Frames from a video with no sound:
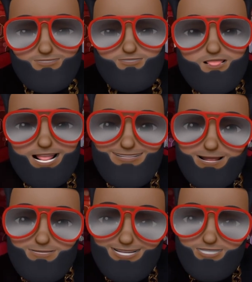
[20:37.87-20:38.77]
I'm
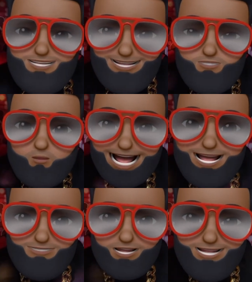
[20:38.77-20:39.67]
like, bitch, ain't you
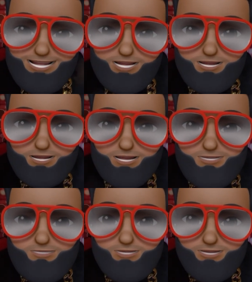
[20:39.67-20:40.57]
African?
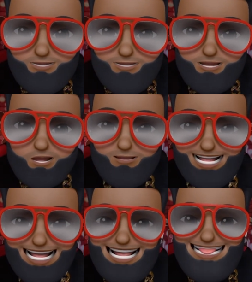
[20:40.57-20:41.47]

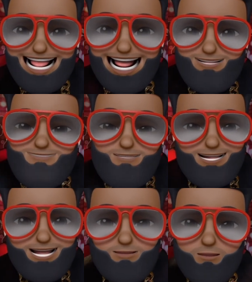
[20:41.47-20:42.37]
Yeah, yes, I am
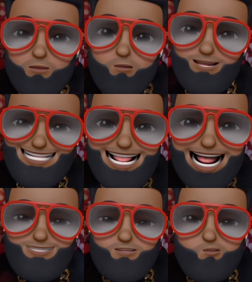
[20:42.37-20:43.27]
African, but what did that
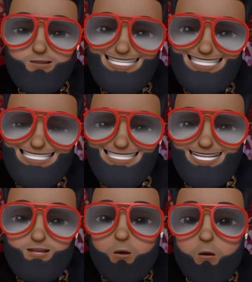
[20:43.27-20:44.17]
have to do with
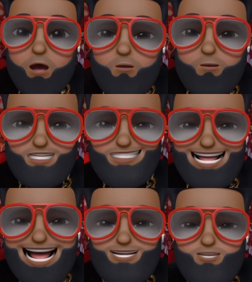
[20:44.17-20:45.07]
anything? What, what does
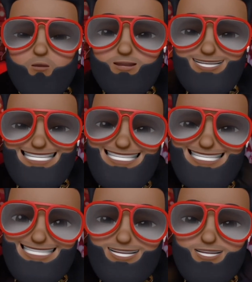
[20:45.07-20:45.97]
that have to do with
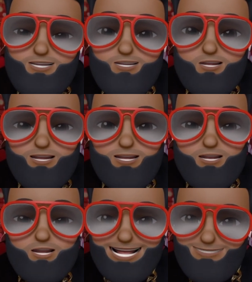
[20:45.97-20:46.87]
anything?
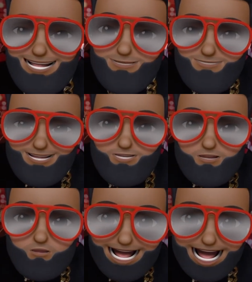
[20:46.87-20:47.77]
I'm like, bitch,
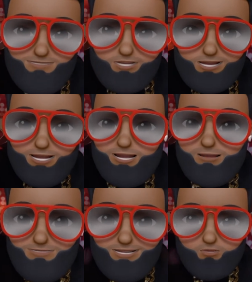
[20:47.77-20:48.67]
you African.
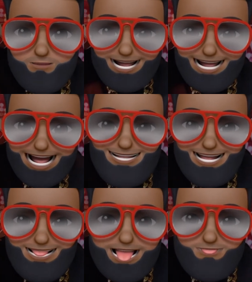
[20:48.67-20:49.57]
Bitch, you better act
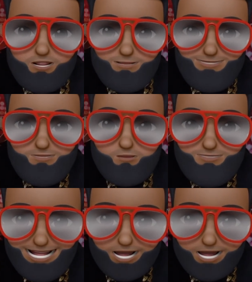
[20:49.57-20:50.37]
like an African bitch with me.